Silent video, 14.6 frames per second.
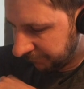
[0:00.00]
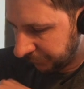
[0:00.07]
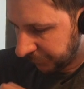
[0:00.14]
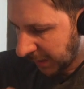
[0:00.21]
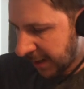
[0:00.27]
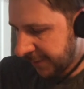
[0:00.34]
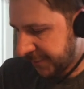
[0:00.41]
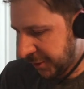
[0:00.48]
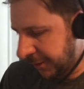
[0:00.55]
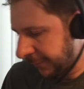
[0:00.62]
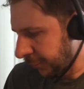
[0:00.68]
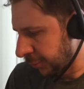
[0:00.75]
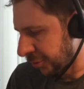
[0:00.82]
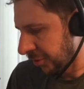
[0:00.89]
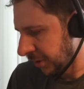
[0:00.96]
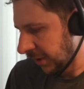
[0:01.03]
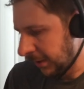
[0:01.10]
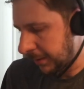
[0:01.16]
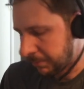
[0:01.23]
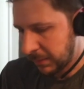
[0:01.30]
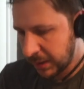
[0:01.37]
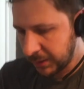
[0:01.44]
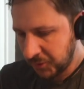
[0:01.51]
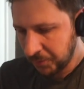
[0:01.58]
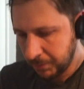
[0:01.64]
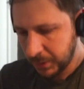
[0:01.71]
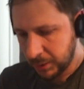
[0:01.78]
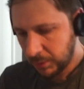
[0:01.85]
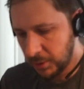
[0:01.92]
After I forge a key I might,
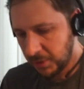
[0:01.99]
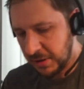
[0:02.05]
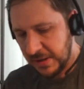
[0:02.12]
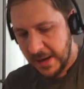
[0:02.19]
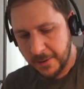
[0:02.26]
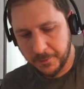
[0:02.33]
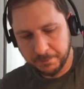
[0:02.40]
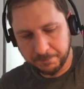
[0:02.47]
but not now.